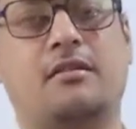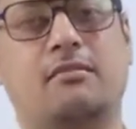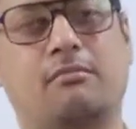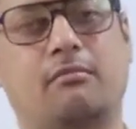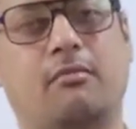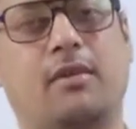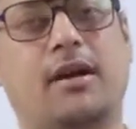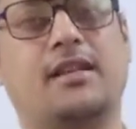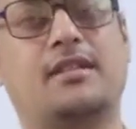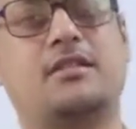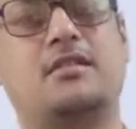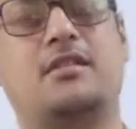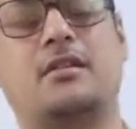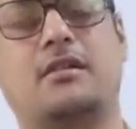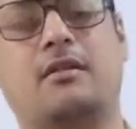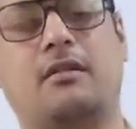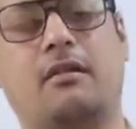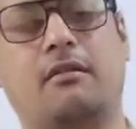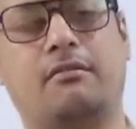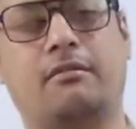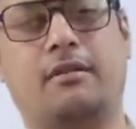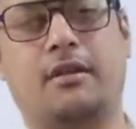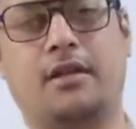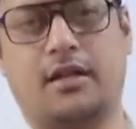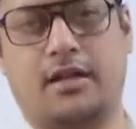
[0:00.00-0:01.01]
bunching
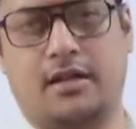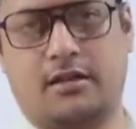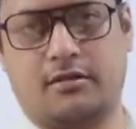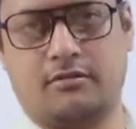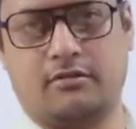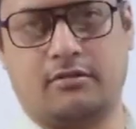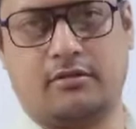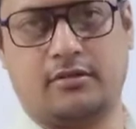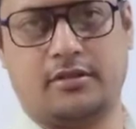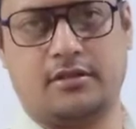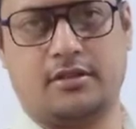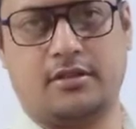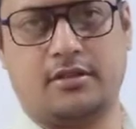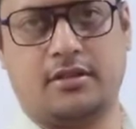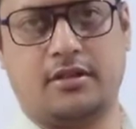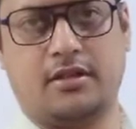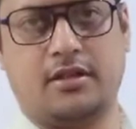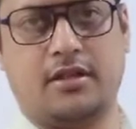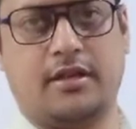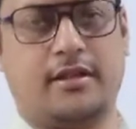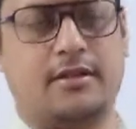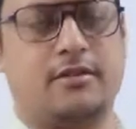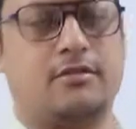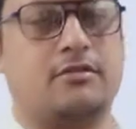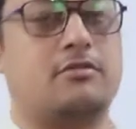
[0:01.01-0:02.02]
of electrons.
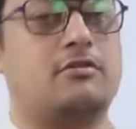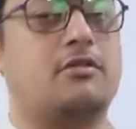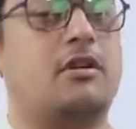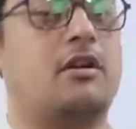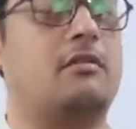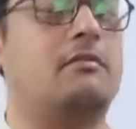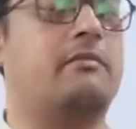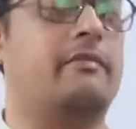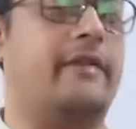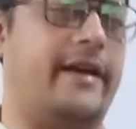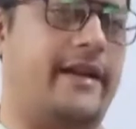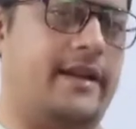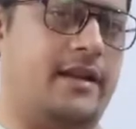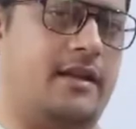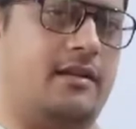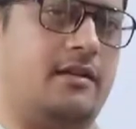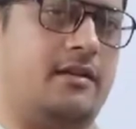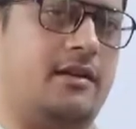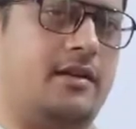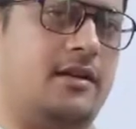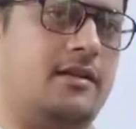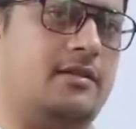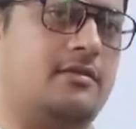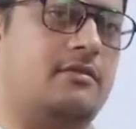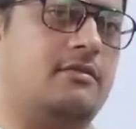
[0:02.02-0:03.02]
It should not vary.
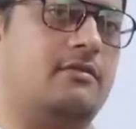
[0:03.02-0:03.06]
It